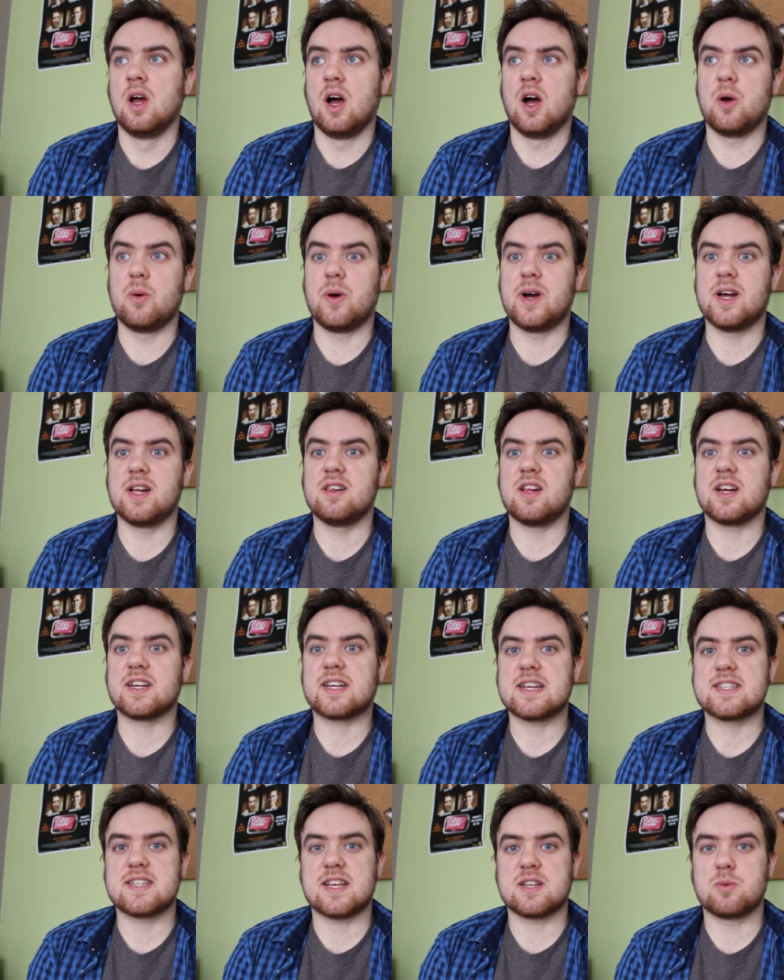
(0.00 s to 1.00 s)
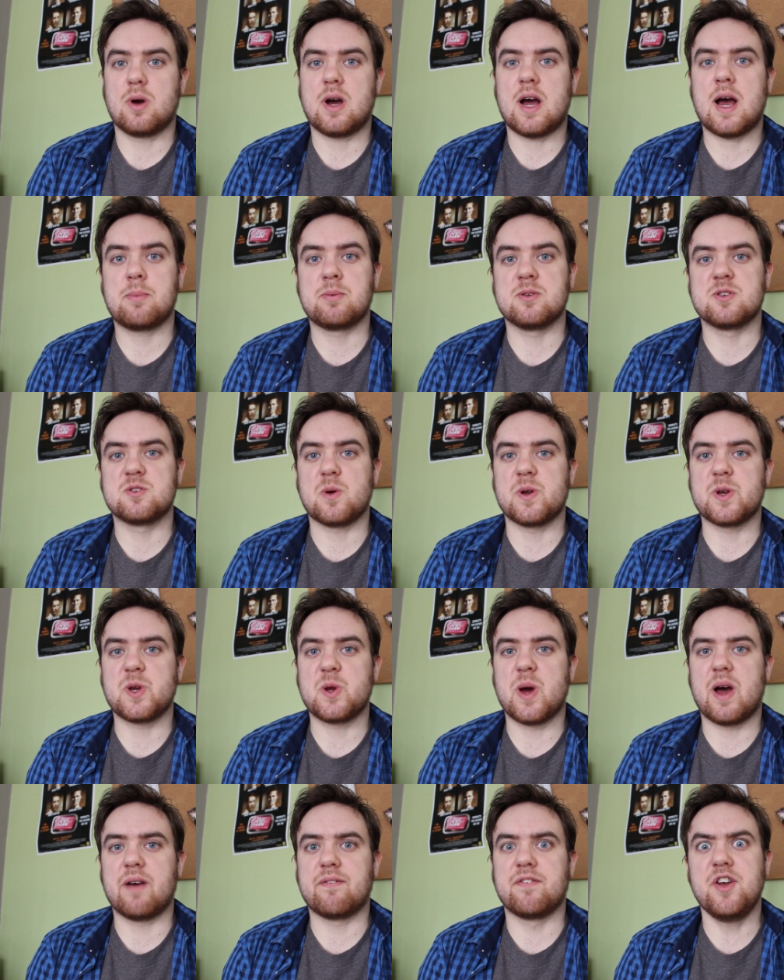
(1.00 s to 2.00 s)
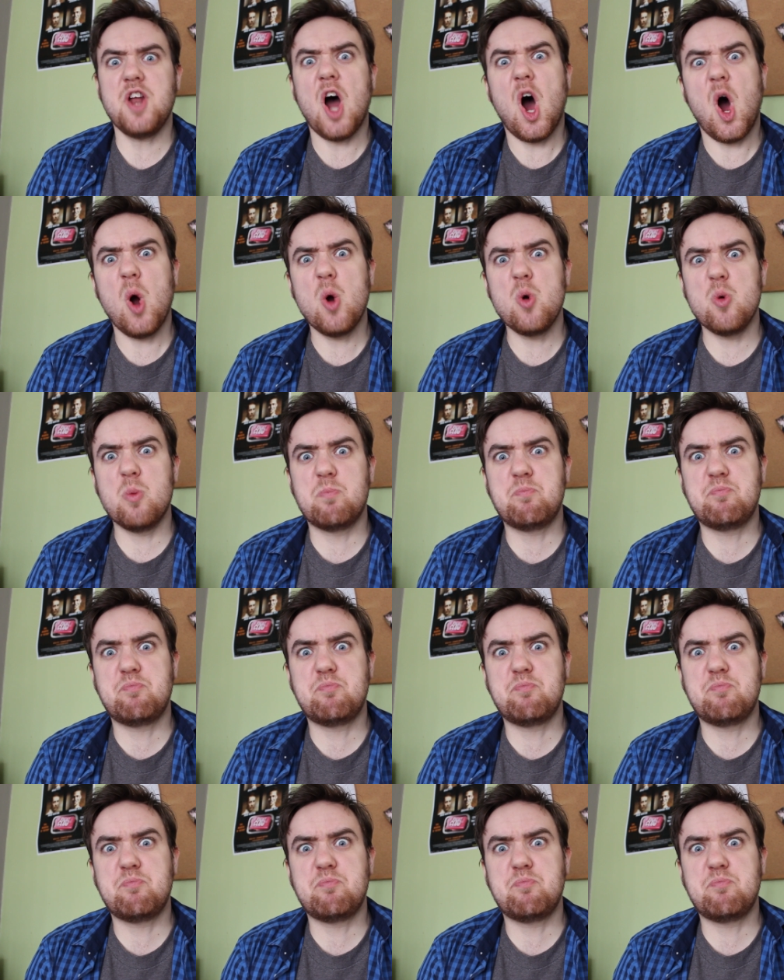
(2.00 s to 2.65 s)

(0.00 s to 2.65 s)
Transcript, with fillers: Oh well, I guess that's what happens when you have no